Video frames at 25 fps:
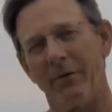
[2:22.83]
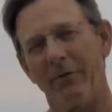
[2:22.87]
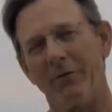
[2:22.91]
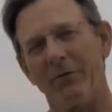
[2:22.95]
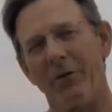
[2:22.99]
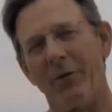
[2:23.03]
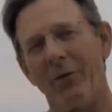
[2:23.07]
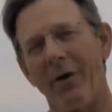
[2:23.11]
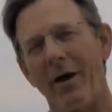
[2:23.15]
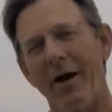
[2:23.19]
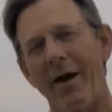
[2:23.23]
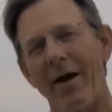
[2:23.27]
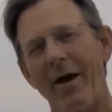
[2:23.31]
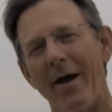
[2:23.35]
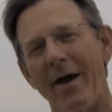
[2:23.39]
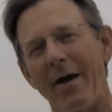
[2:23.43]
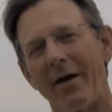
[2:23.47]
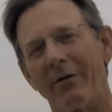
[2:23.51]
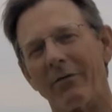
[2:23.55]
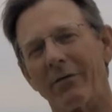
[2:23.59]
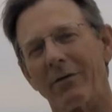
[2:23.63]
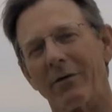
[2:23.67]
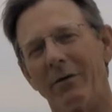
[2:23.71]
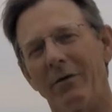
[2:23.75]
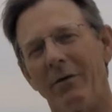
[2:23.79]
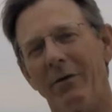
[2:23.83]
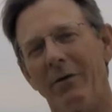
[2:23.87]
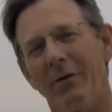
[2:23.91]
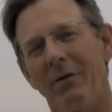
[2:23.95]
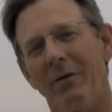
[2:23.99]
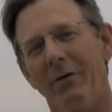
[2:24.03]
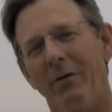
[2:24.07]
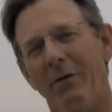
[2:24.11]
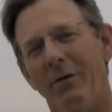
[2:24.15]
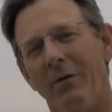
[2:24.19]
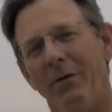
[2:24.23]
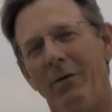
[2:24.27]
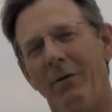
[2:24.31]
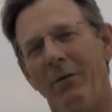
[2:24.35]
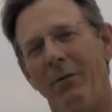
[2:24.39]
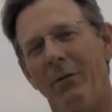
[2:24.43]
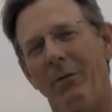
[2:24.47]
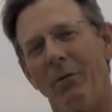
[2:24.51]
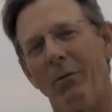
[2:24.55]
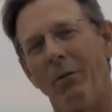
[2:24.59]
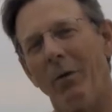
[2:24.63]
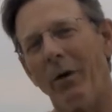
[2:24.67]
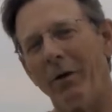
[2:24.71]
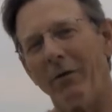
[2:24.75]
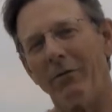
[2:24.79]
And so I ask,
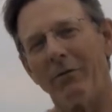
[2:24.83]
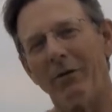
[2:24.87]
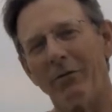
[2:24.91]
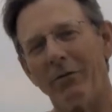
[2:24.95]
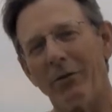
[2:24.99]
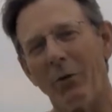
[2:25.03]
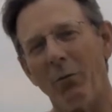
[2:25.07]
what is